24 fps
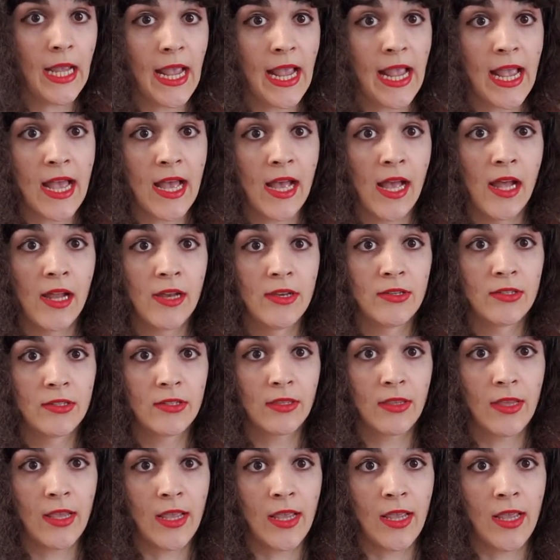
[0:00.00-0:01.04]
and
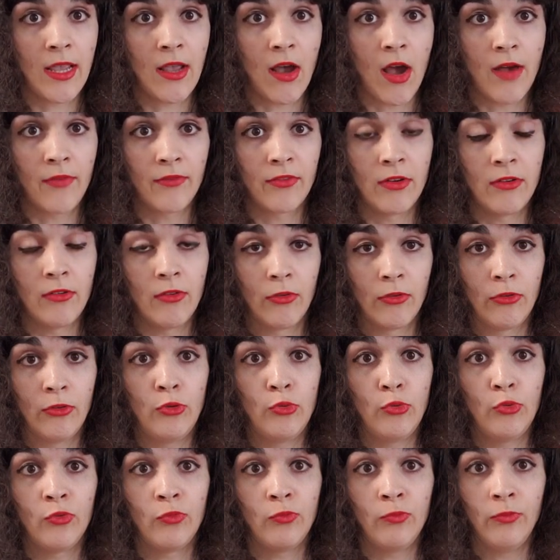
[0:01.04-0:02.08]
they often
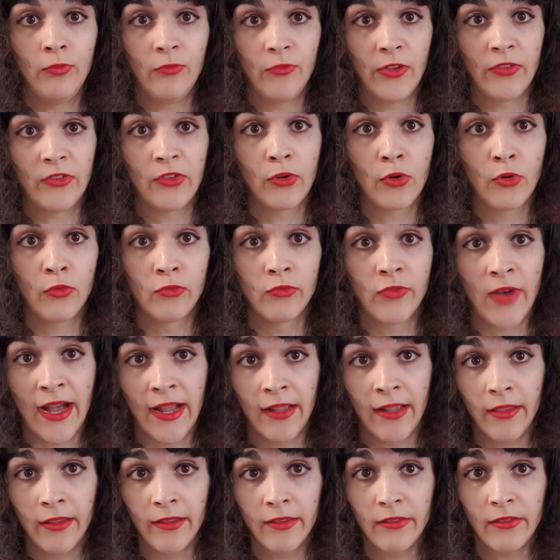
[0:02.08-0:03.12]
use physical
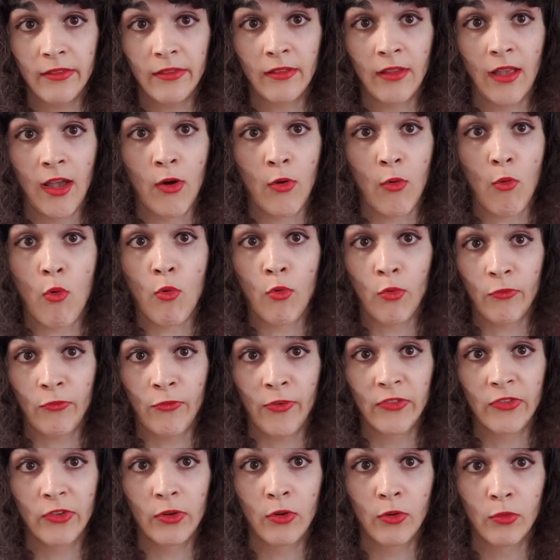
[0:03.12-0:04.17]
violence or
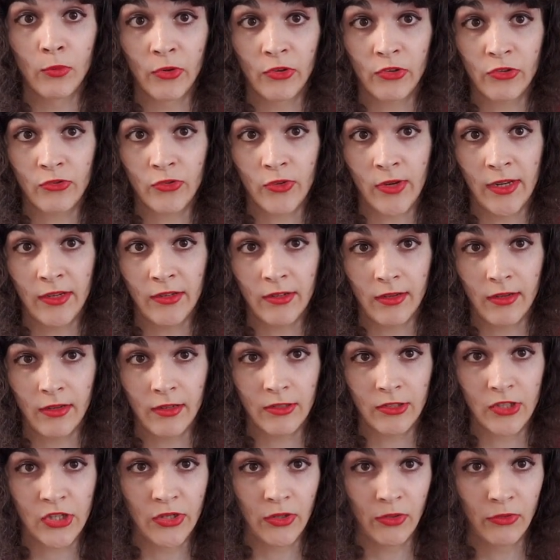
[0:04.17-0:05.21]
physical restraint
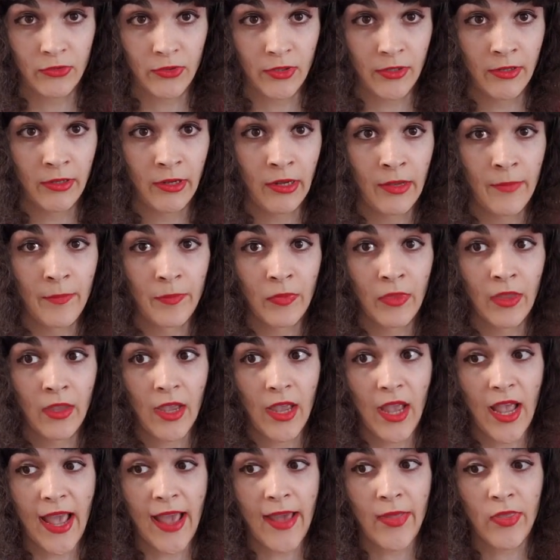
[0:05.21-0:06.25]
on children.
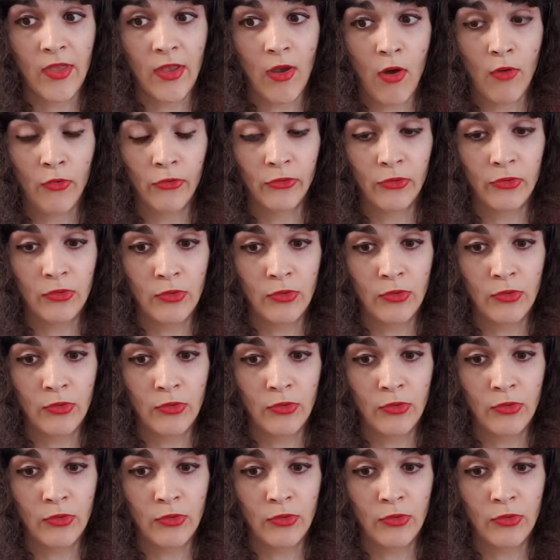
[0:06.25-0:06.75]
And they also